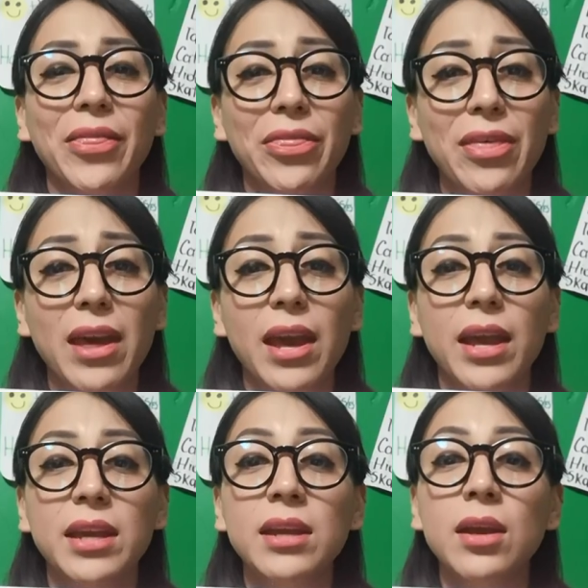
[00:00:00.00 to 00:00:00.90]

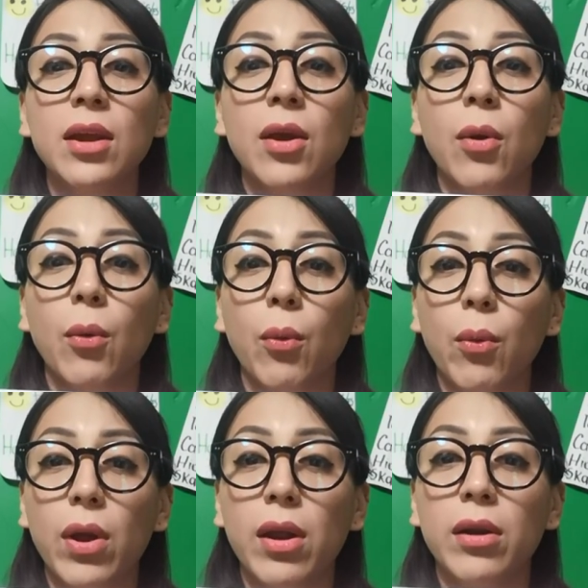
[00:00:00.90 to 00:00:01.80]
They
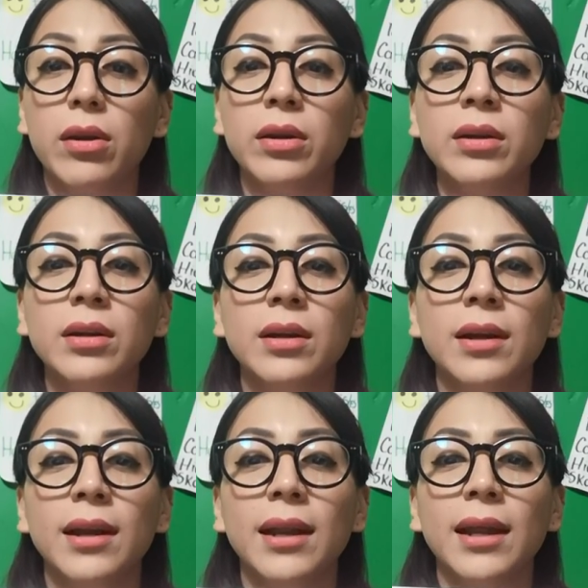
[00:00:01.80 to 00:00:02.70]
were
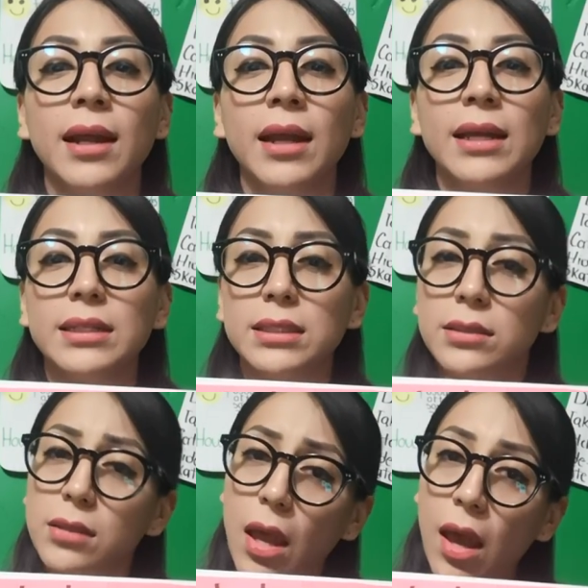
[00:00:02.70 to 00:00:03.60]

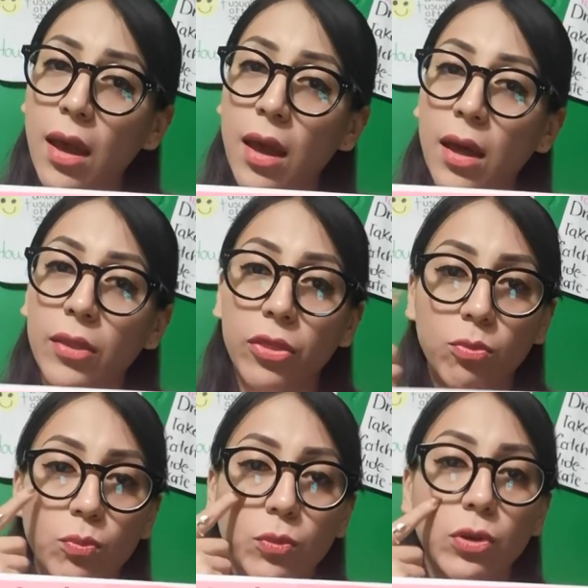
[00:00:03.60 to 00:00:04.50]
sad.
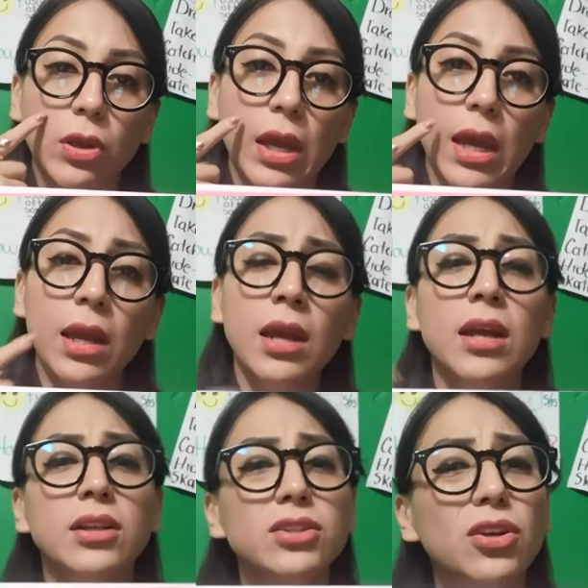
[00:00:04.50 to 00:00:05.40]
Okay,
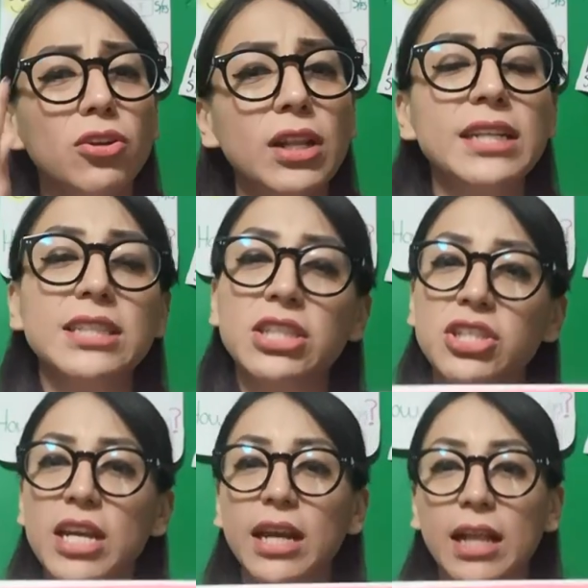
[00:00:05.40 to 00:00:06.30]
so let's
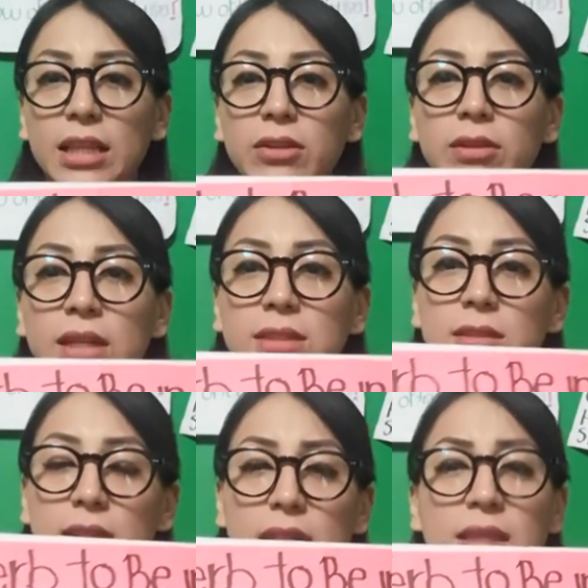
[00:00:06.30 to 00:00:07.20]
check a little
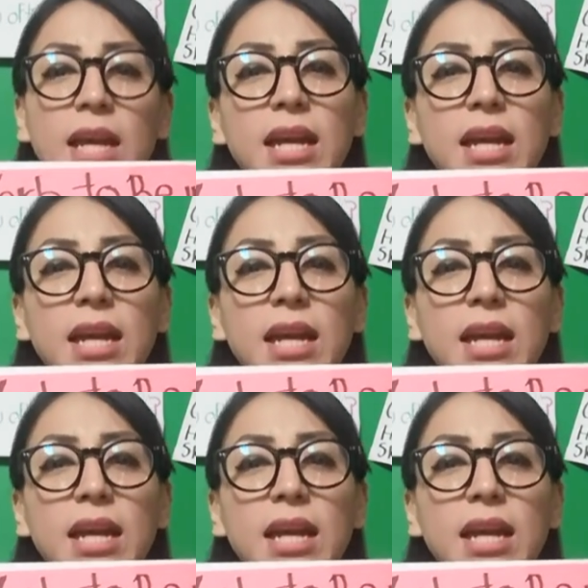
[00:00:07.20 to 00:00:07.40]
exercise.